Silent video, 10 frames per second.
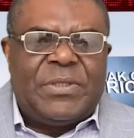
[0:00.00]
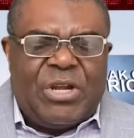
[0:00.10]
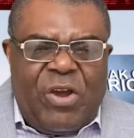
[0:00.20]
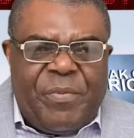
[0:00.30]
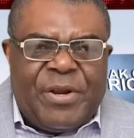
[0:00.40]

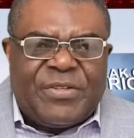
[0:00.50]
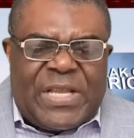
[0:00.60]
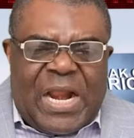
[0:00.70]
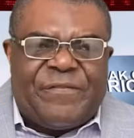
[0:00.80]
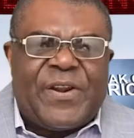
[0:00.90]
government of
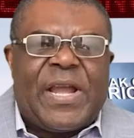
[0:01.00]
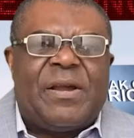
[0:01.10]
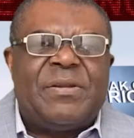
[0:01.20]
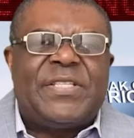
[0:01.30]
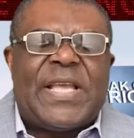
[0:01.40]
South
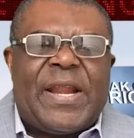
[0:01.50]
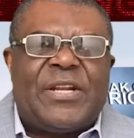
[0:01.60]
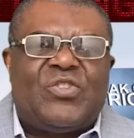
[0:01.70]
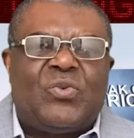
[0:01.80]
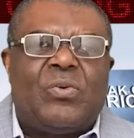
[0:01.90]
Africa
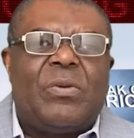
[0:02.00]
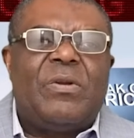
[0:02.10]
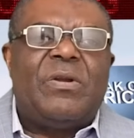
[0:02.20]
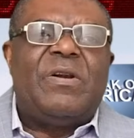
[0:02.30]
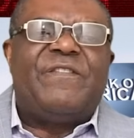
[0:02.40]
decided to
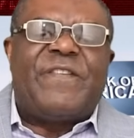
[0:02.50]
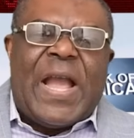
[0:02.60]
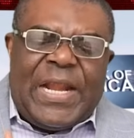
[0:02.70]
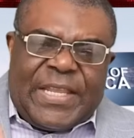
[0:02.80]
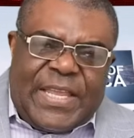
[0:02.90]

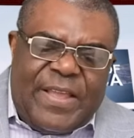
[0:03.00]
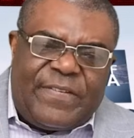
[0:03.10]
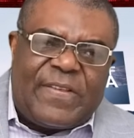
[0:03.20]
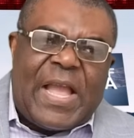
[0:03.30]
file a case